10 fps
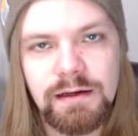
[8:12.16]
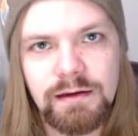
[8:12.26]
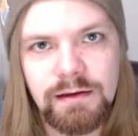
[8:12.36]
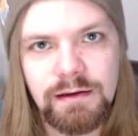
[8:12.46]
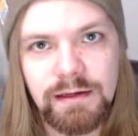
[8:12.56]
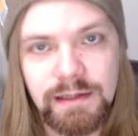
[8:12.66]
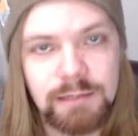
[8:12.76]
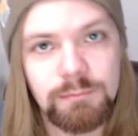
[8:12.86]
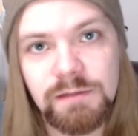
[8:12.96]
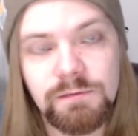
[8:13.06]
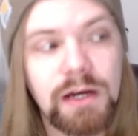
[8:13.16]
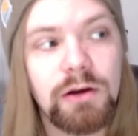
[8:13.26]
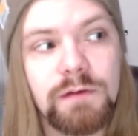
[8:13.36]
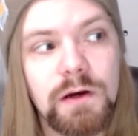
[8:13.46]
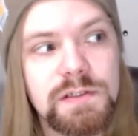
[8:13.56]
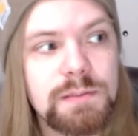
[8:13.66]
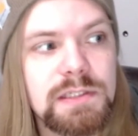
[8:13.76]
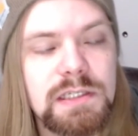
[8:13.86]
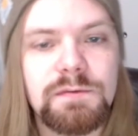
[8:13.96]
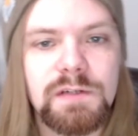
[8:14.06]
and it can be very, very
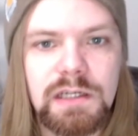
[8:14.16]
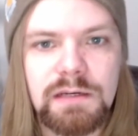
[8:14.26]
specific,